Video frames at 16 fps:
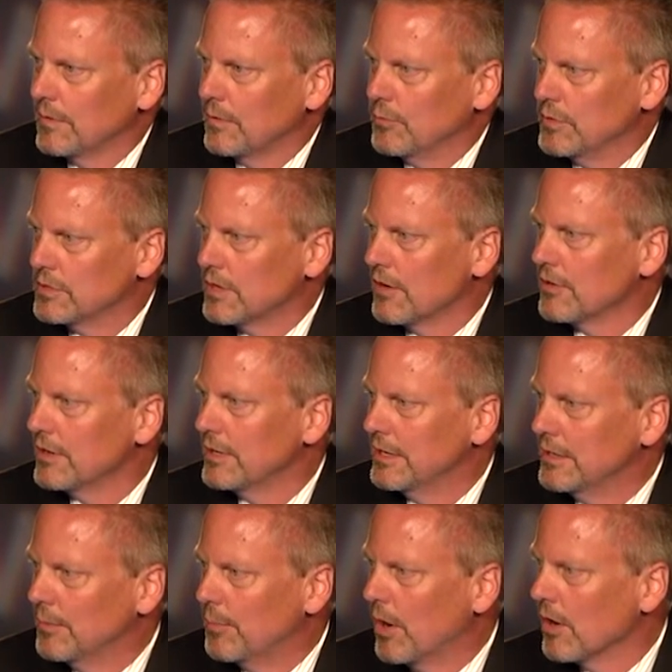We started
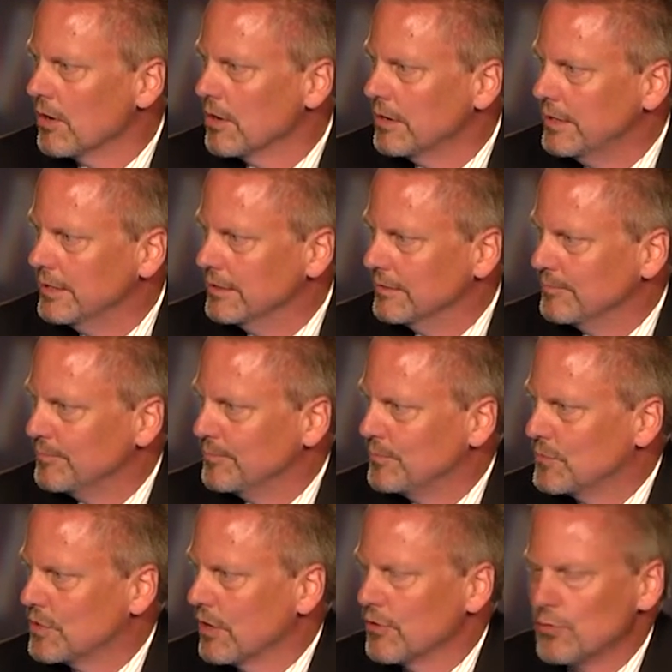in a barn in
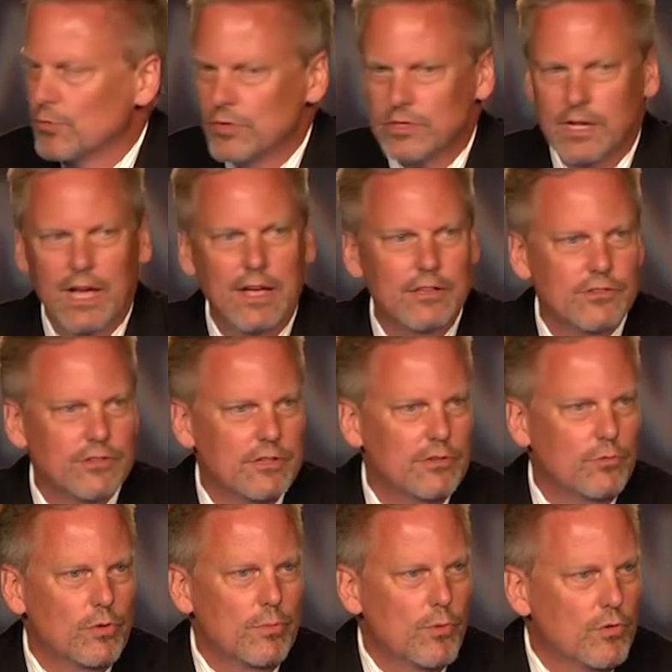southern Wisconsin,
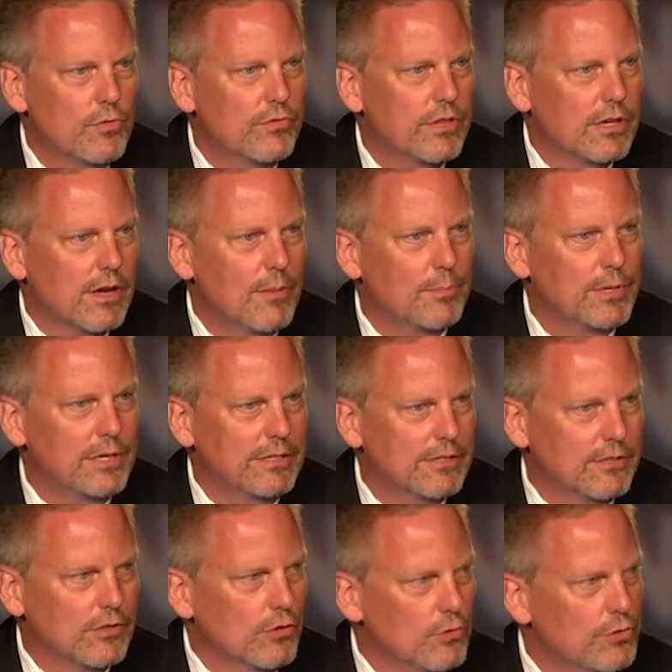and we moved the company
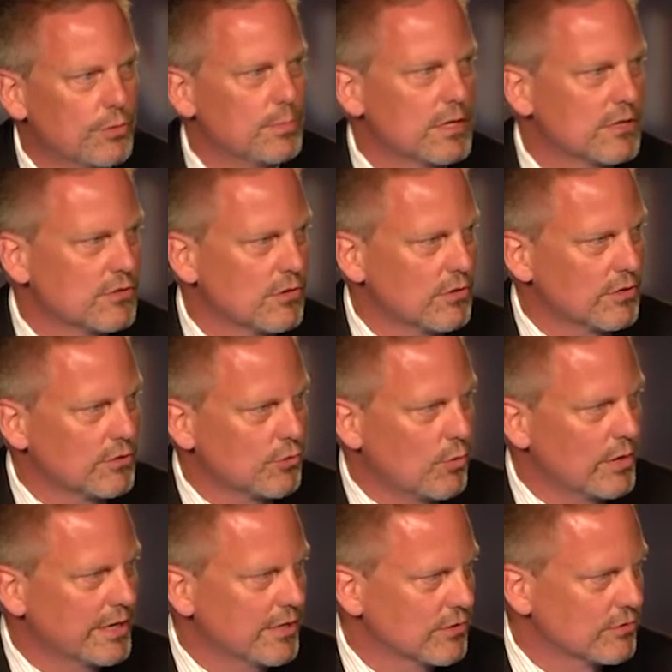to Duluth, Minnesota
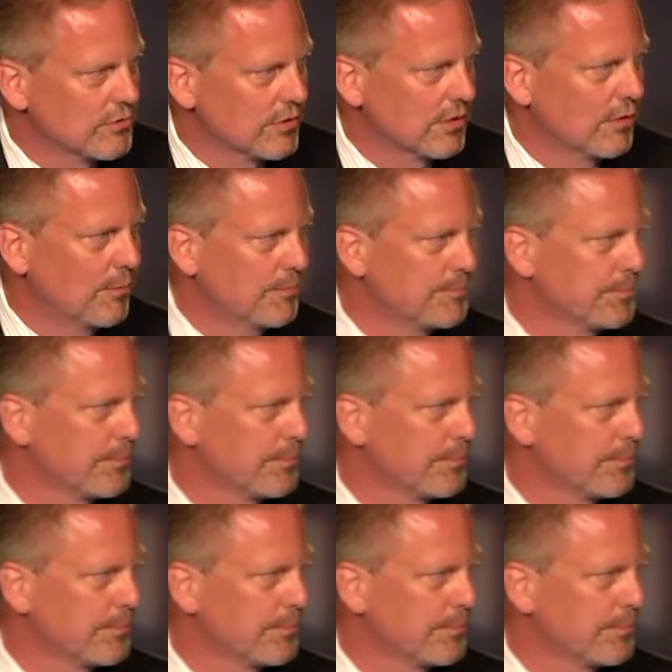20 years ago.